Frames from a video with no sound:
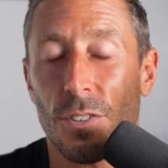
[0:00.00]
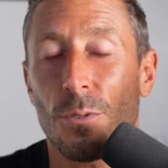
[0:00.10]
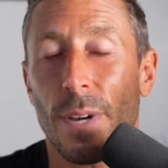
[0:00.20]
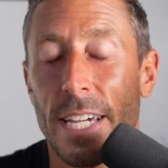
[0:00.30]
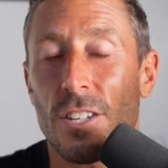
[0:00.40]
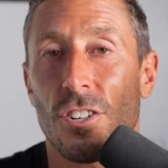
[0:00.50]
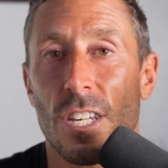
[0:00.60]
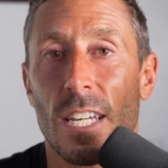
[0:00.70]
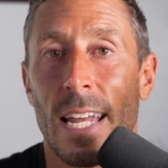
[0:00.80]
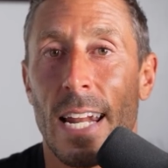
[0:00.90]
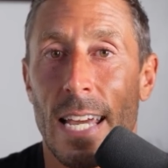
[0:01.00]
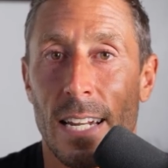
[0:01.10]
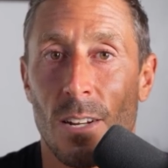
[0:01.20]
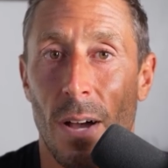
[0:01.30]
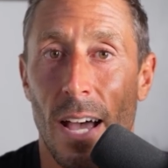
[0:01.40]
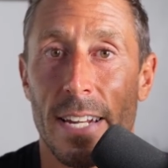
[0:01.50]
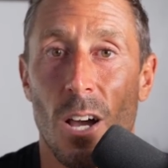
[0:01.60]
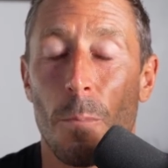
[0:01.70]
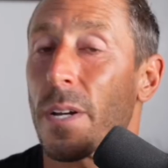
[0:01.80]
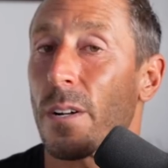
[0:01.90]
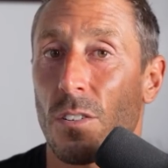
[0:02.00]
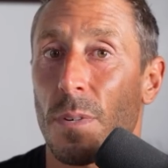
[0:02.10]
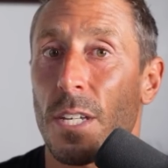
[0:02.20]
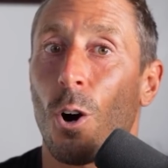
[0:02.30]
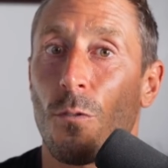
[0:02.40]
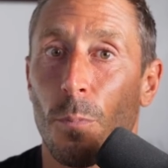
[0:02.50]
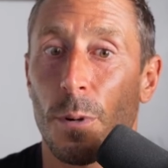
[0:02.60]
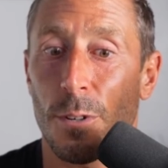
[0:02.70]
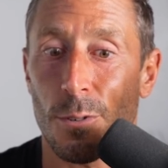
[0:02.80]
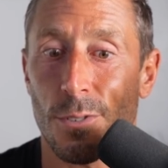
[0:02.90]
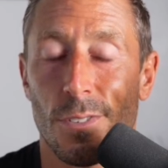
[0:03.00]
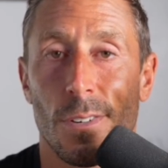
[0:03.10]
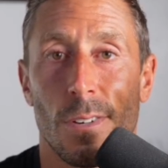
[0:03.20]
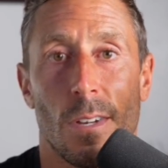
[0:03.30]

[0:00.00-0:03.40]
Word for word: two A G and anandamide appear to be overproduced.